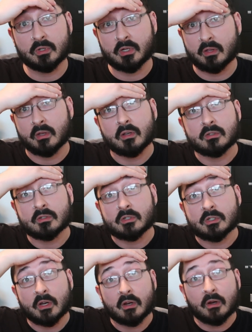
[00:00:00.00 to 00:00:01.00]
which I think is a
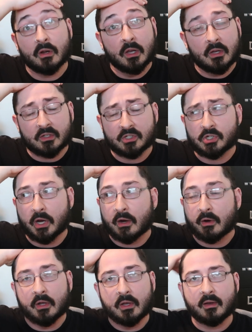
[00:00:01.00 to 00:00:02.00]

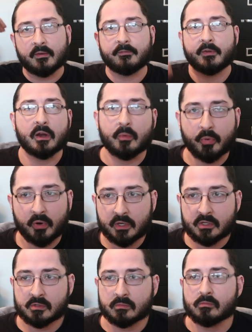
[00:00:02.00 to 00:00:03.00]
fair
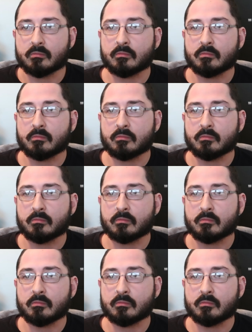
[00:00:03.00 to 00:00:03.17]
price.